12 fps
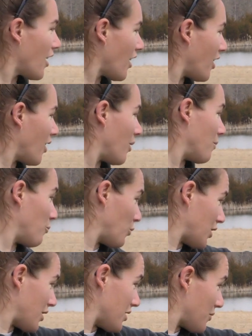Um,
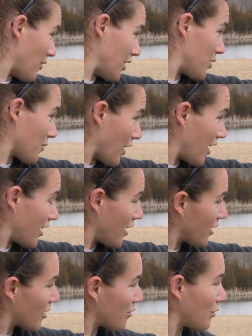with this fence right
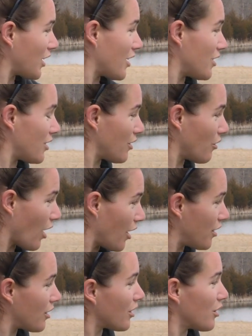here, we can do
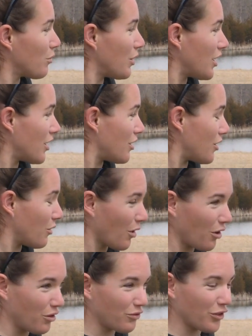under, we can do
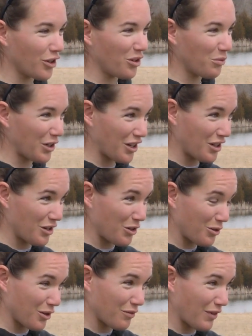over, we can
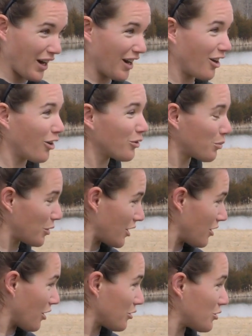do around, we
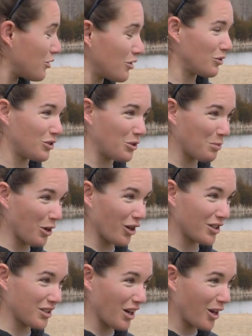can also two
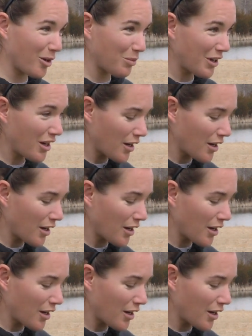paws up.